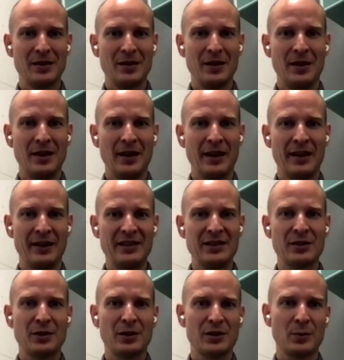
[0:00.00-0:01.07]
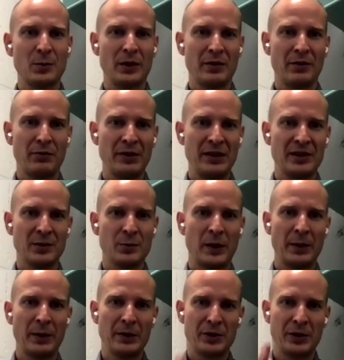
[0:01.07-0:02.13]
Mm. And this is also one of the reasons
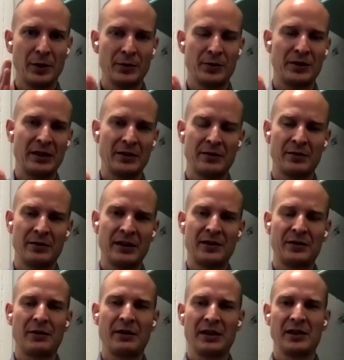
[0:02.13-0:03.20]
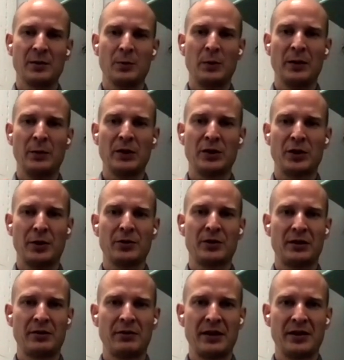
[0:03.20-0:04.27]
why we chose this, this direction. We, we
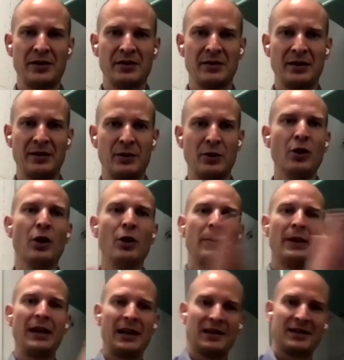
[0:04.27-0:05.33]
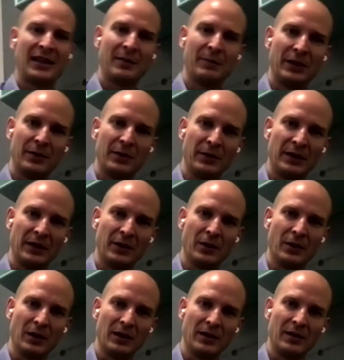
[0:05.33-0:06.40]
chose a direction that nobody else had been doing
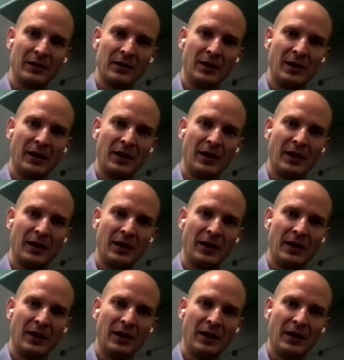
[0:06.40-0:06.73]
earlier.